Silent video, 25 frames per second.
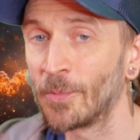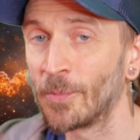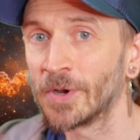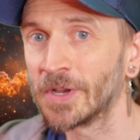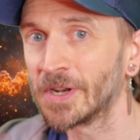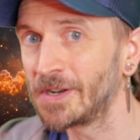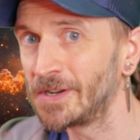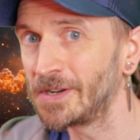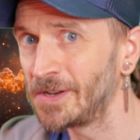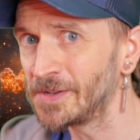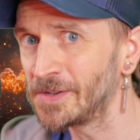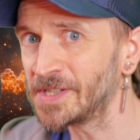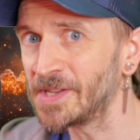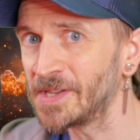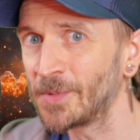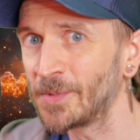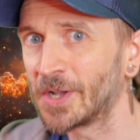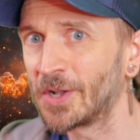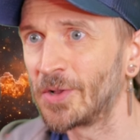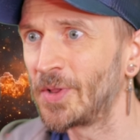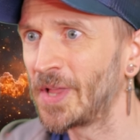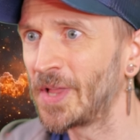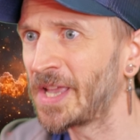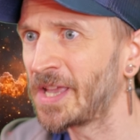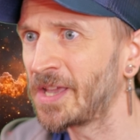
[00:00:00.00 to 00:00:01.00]
We're gonna do some
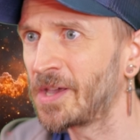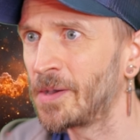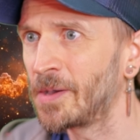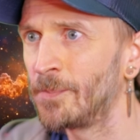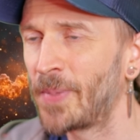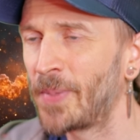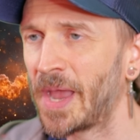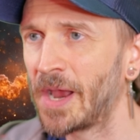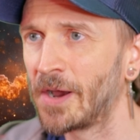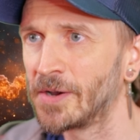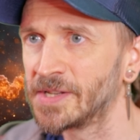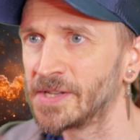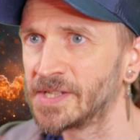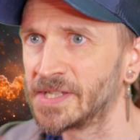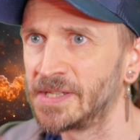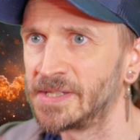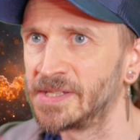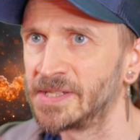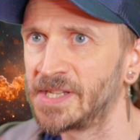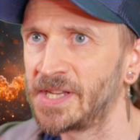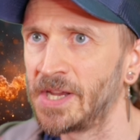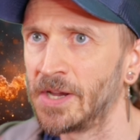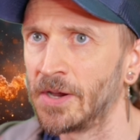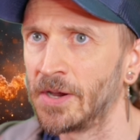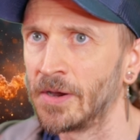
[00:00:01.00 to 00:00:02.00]
Kling
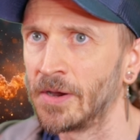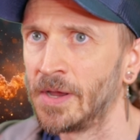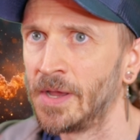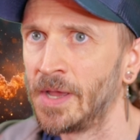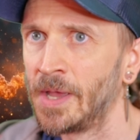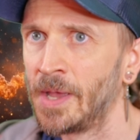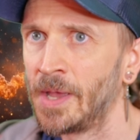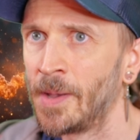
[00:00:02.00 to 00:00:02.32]
comparisons here.